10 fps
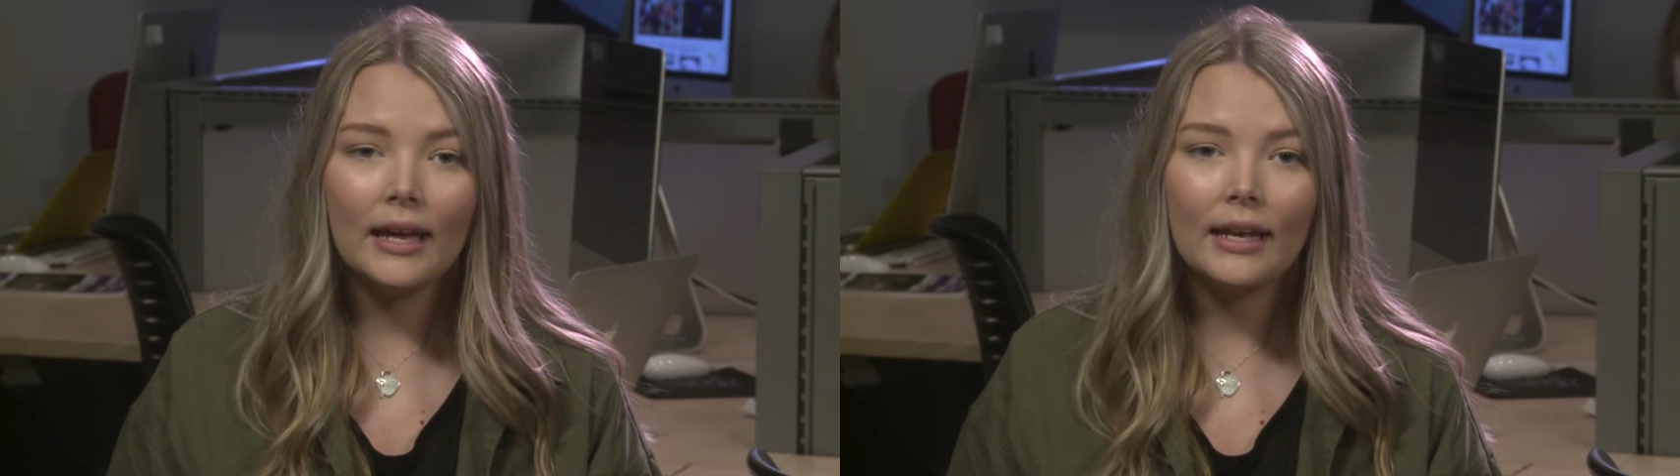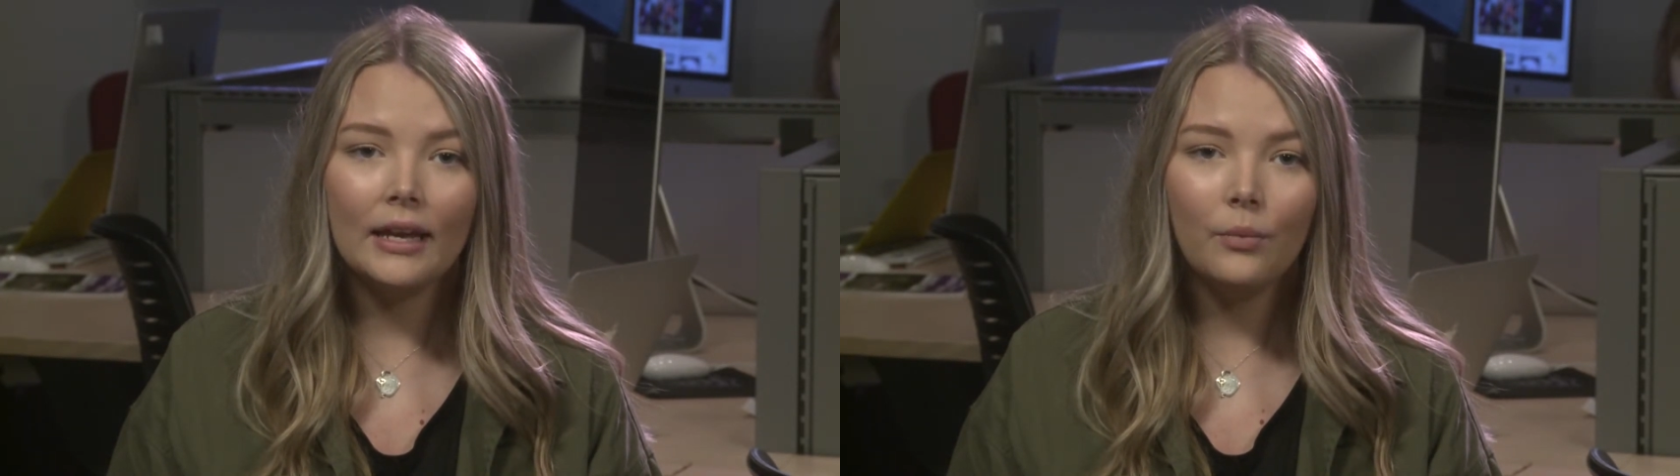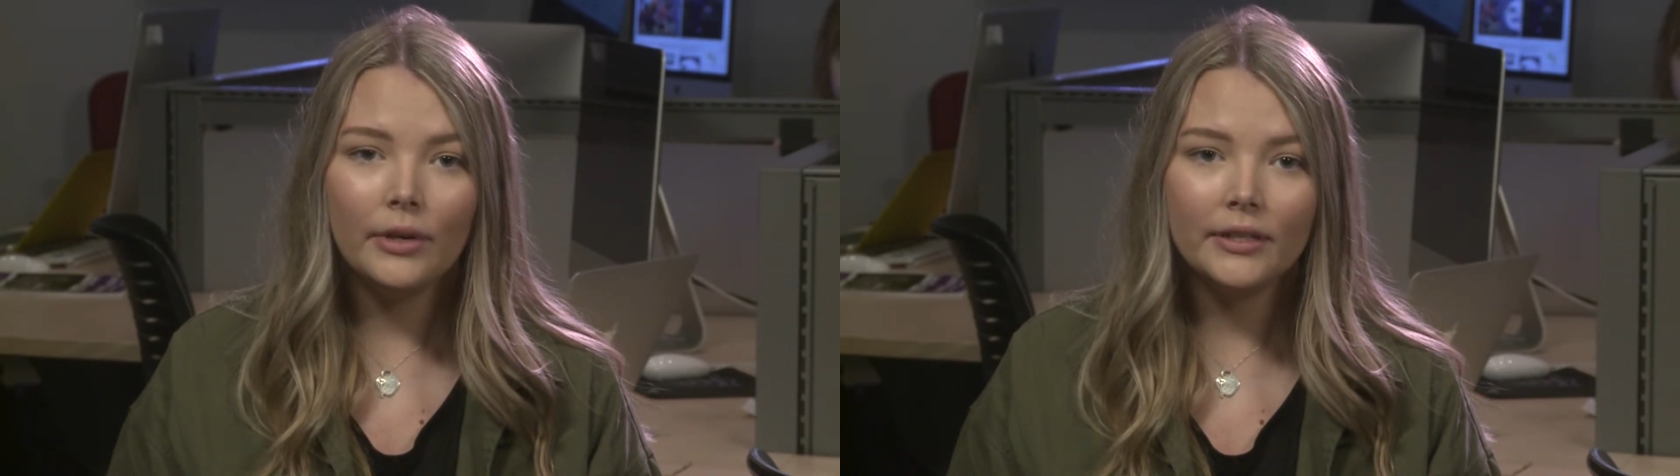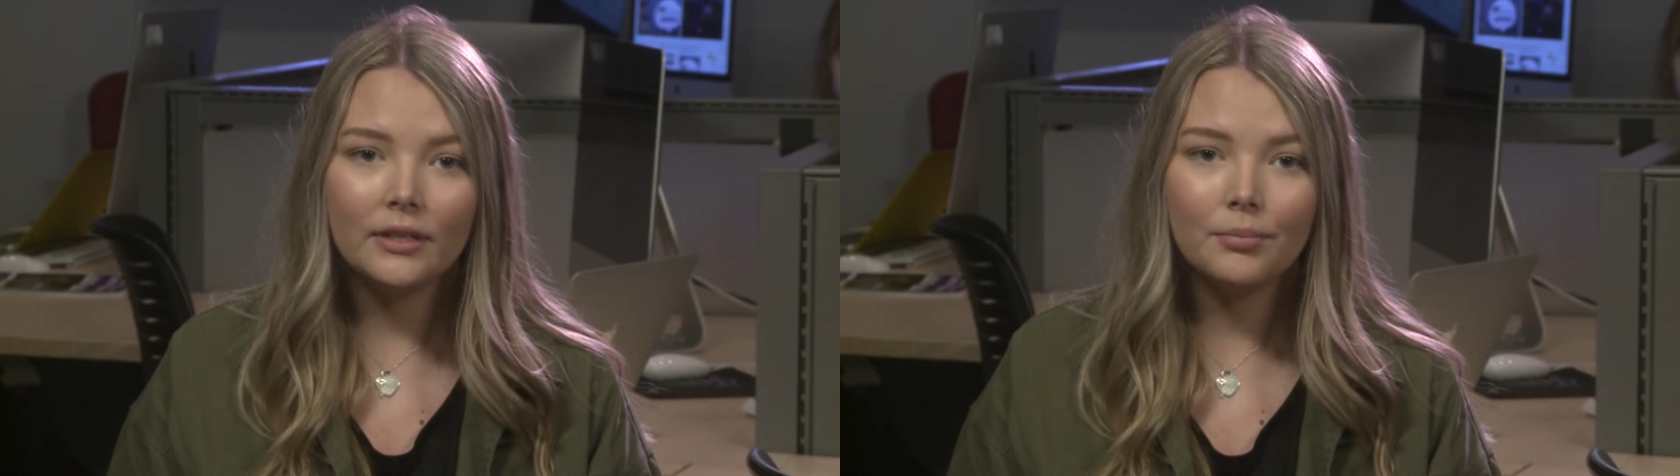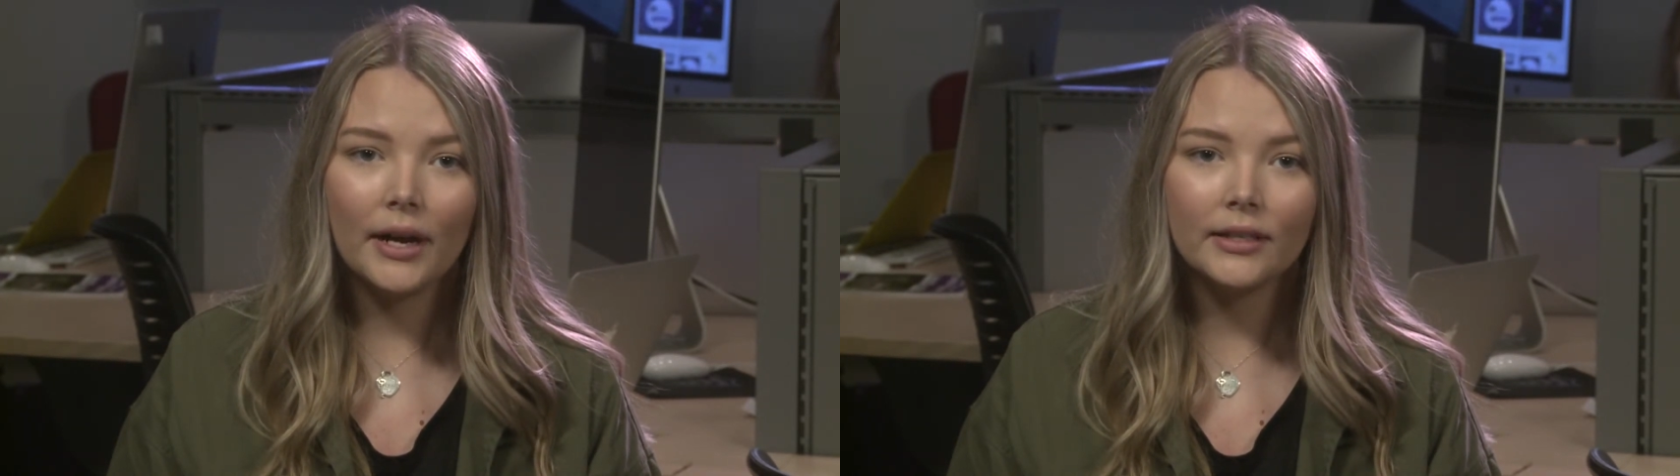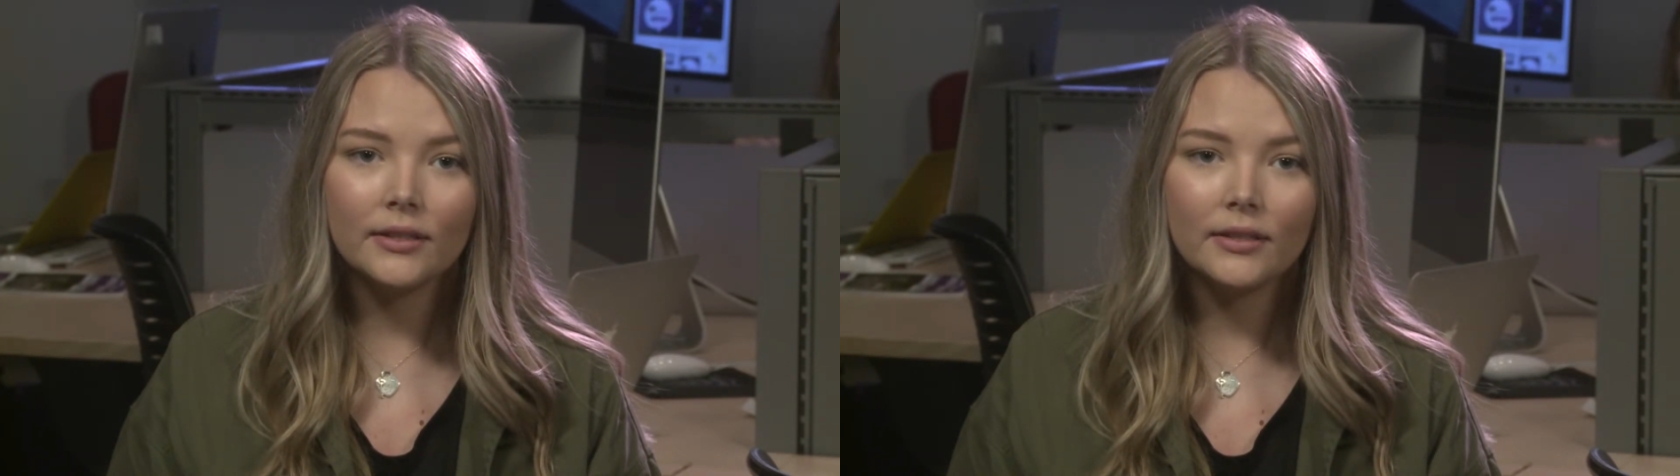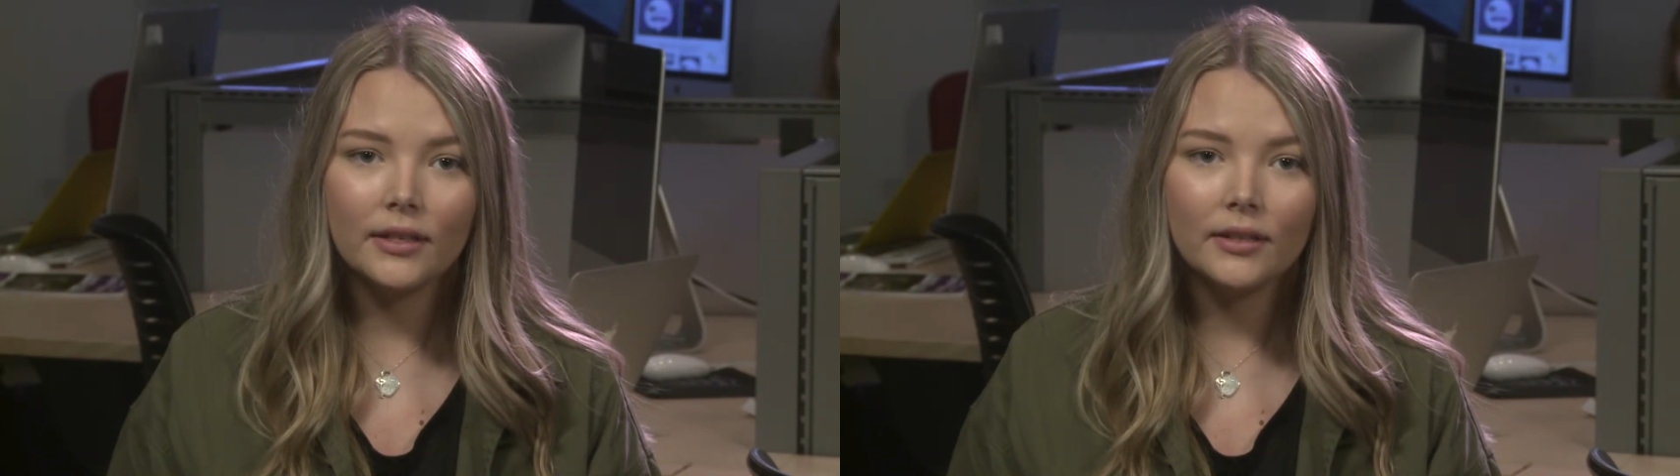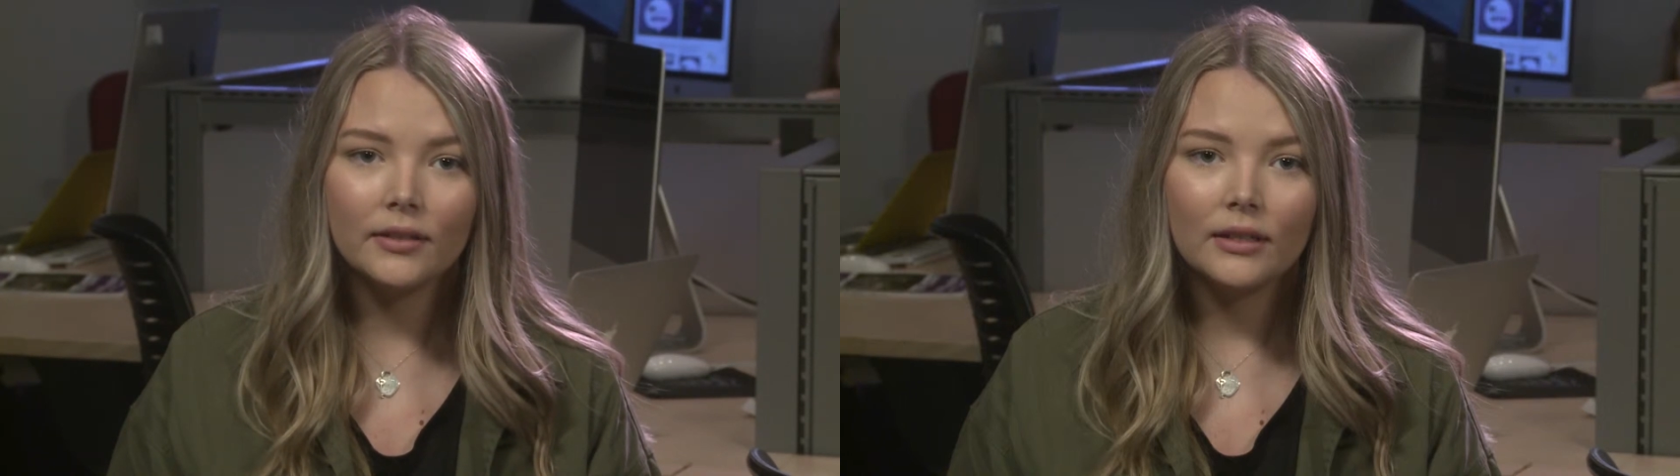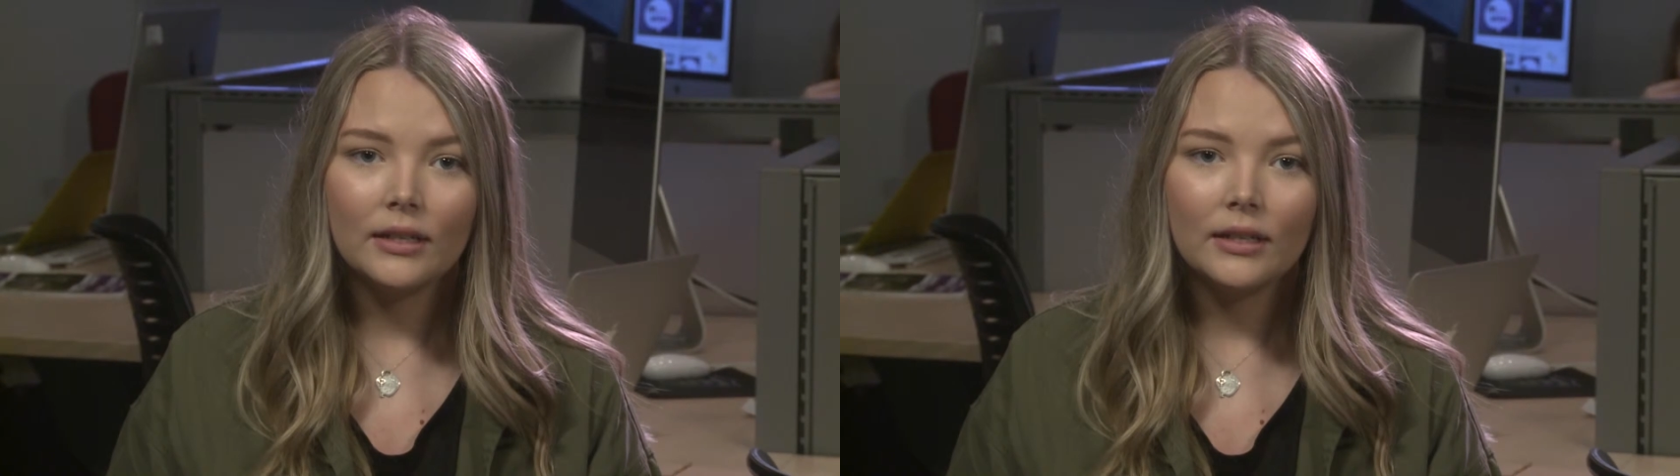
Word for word: at eight weeks of pregnancy.